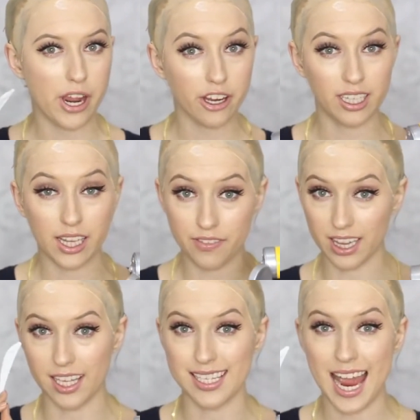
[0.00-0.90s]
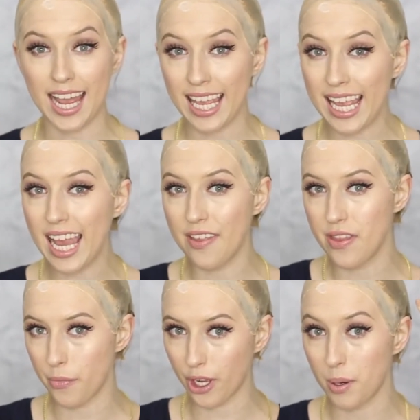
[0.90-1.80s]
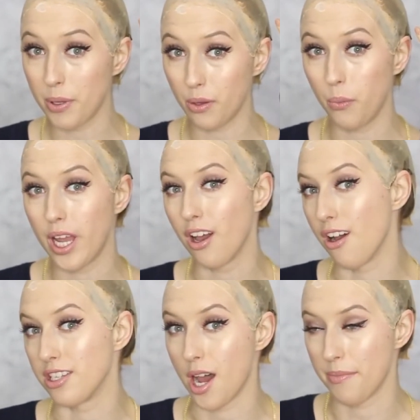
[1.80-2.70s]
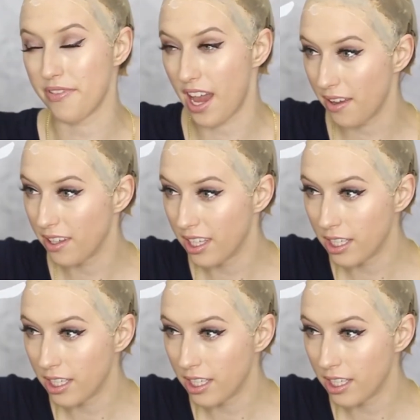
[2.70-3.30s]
You're going to leave it a little tacky, and then we're going to put the wig on top of that.